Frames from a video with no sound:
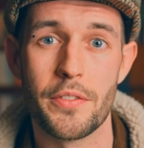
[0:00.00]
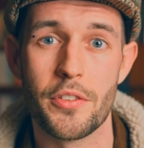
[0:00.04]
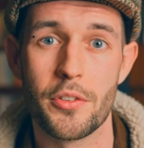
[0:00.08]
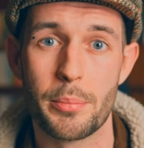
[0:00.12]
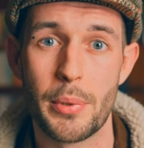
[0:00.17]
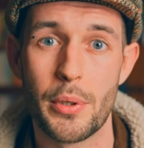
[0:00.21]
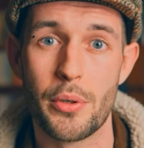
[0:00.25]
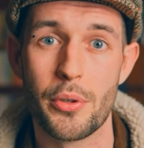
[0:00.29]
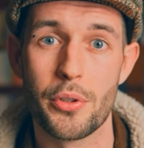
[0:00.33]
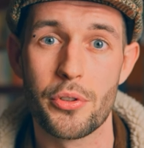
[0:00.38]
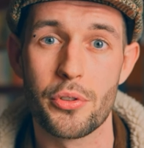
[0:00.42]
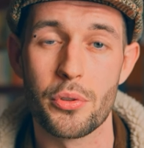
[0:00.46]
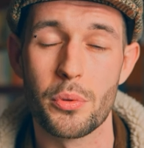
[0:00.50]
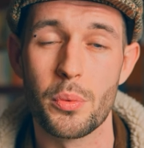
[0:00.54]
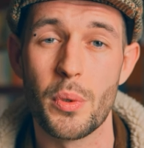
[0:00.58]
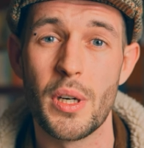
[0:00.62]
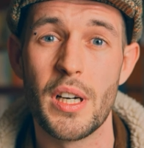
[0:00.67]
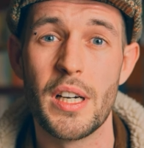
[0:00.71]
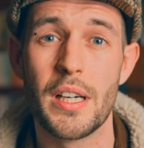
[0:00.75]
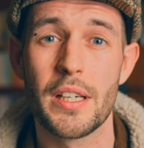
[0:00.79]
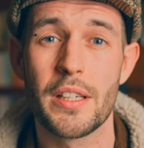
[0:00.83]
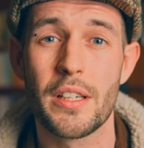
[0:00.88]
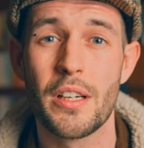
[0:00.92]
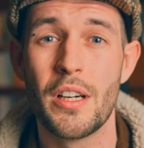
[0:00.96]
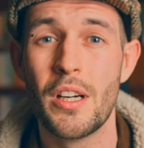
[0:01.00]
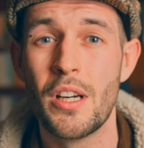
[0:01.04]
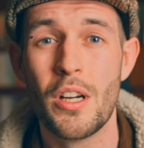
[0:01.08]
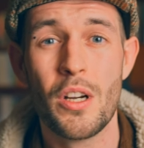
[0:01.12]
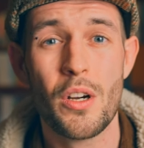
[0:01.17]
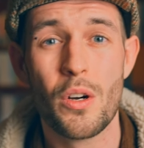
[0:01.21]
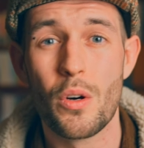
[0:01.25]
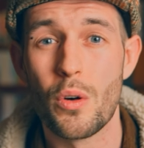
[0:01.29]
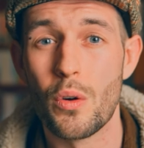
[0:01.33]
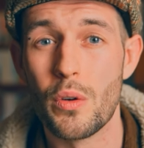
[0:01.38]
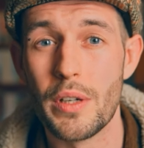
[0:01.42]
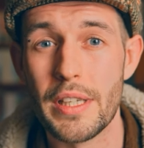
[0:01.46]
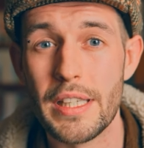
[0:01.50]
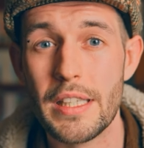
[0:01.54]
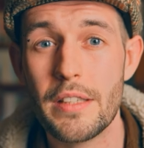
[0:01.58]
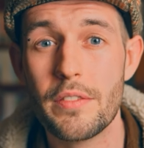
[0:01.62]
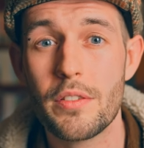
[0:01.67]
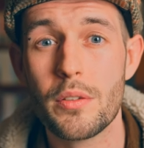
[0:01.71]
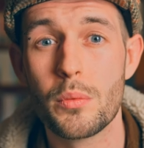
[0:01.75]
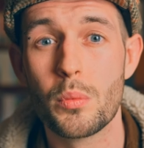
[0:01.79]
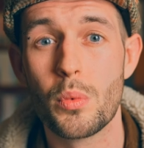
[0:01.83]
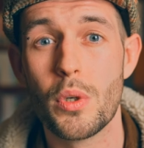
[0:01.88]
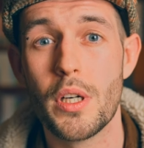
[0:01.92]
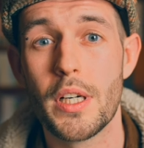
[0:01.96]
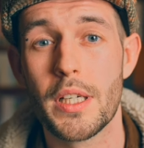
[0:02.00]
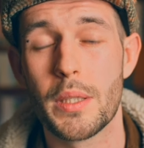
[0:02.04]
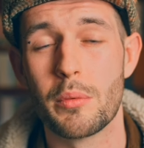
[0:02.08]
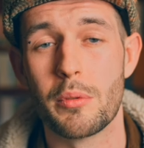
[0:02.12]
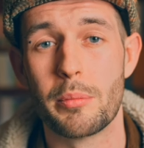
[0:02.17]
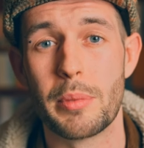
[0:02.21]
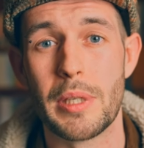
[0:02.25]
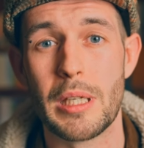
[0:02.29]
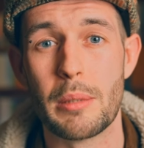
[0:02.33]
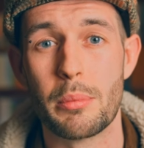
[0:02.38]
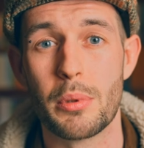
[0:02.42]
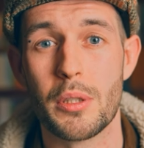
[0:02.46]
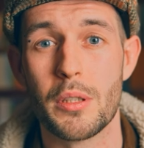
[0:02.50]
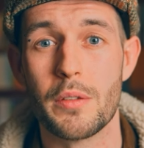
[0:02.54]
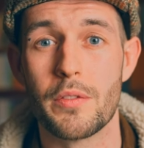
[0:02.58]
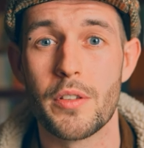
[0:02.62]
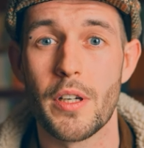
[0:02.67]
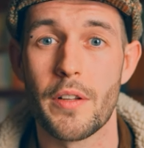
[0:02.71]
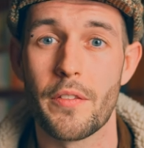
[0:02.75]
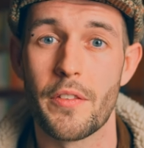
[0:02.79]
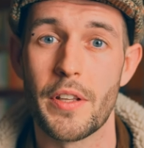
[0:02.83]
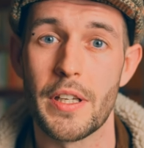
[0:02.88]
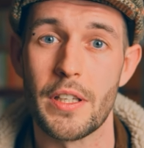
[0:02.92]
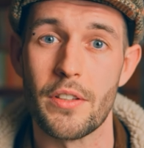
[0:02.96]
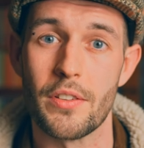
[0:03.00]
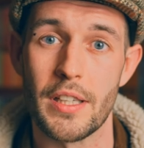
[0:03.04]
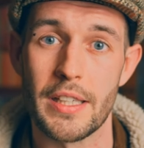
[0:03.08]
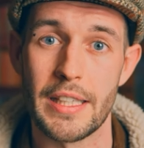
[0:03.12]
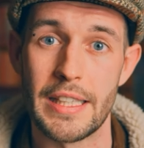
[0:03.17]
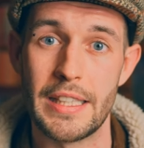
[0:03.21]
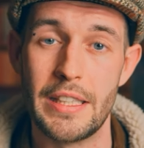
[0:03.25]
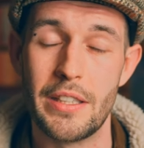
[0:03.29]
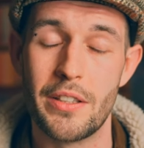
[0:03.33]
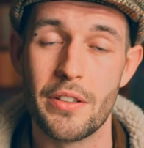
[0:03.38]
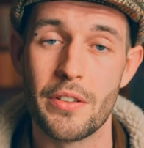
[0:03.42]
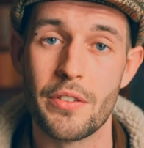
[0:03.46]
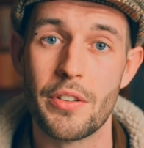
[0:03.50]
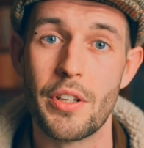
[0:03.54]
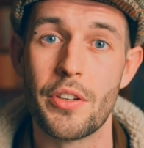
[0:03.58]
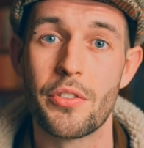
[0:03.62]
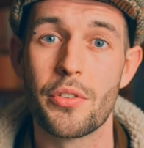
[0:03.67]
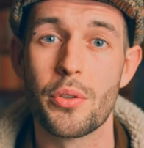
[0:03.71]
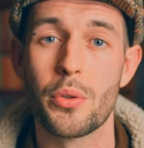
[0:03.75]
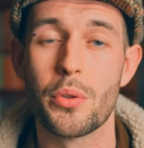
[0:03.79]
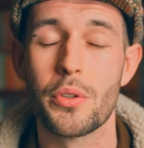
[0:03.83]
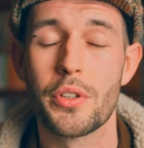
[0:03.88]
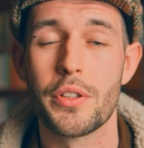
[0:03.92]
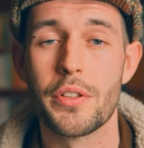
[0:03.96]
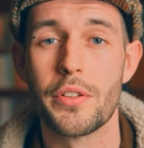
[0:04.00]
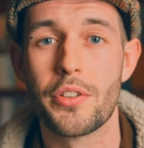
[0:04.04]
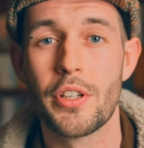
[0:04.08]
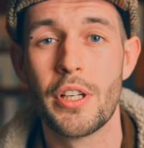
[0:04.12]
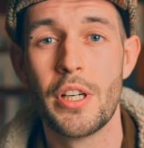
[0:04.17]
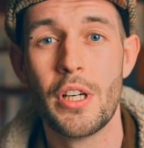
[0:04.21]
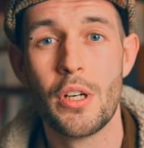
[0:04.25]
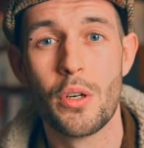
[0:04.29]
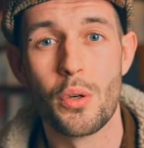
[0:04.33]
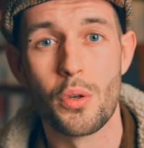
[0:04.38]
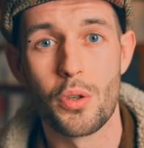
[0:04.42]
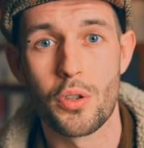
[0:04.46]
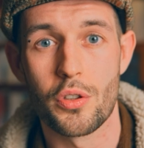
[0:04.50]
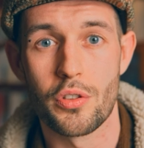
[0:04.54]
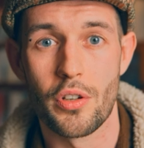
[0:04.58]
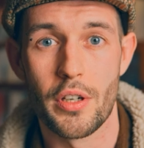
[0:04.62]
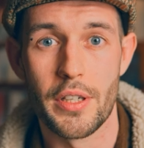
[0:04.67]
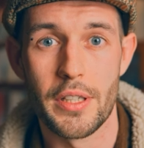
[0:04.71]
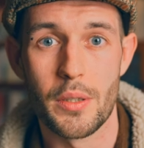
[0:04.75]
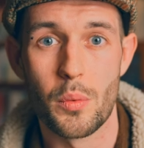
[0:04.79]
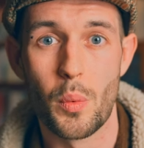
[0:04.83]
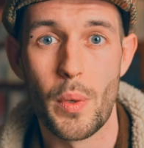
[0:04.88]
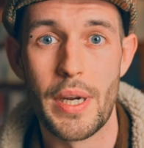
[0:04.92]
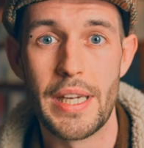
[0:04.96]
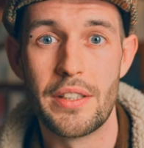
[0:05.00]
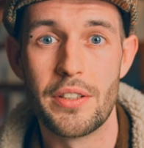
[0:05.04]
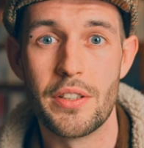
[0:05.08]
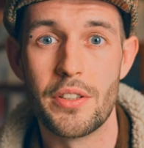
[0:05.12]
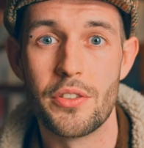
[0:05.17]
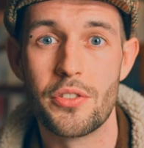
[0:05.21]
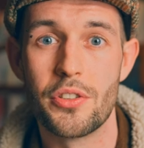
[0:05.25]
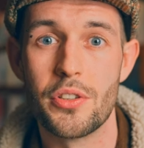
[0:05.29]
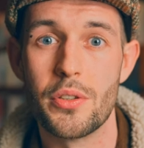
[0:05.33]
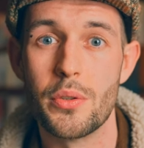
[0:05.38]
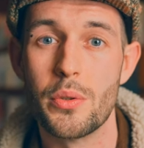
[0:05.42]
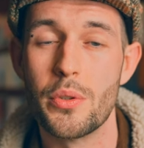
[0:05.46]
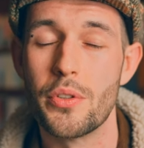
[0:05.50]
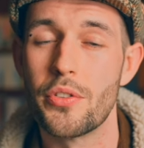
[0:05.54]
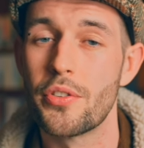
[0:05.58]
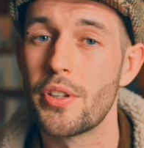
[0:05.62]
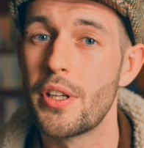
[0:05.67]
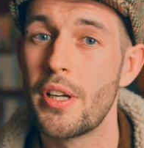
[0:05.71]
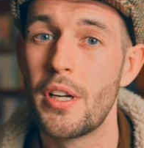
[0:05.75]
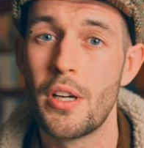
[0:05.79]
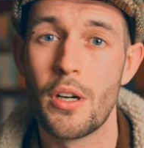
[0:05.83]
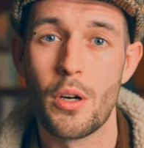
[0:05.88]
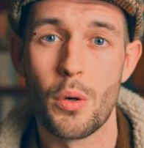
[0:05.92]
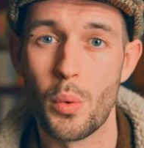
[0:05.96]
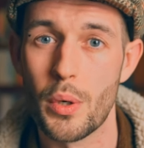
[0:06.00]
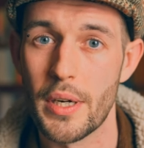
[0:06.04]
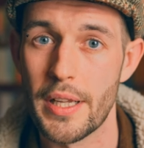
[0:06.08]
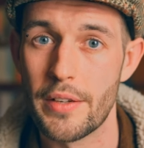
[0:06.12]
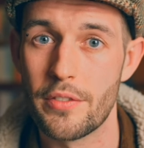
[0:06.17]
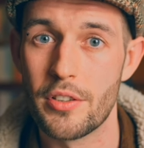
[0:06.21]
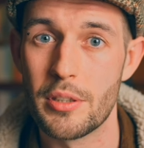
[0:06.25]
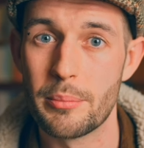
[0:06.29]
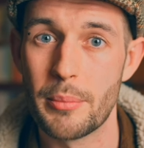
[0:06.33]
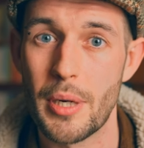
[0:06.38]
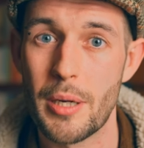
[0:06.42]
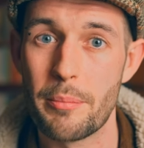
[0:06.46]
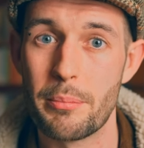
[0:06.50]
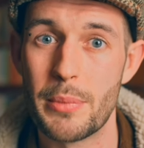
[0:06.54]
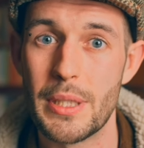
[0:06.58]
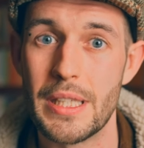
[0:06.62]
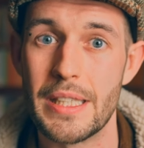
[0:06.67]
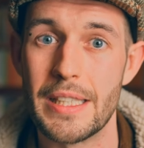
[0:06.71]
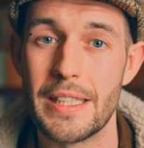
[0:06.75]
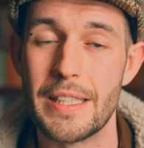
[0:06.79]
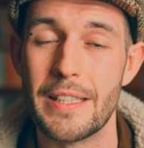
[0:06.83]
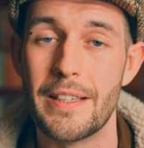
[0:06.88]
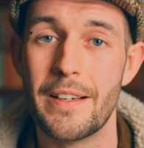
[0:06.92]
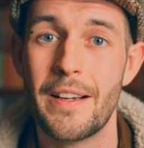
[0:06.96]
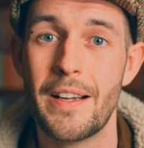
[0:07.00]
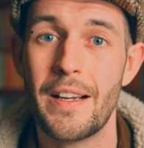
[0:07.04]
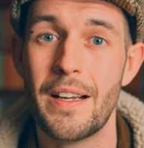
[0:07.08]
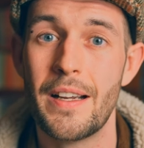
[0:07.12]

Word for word: spiritual work, or even working with people who've got things like eating disorders or chronic weight issues or whatever it might be,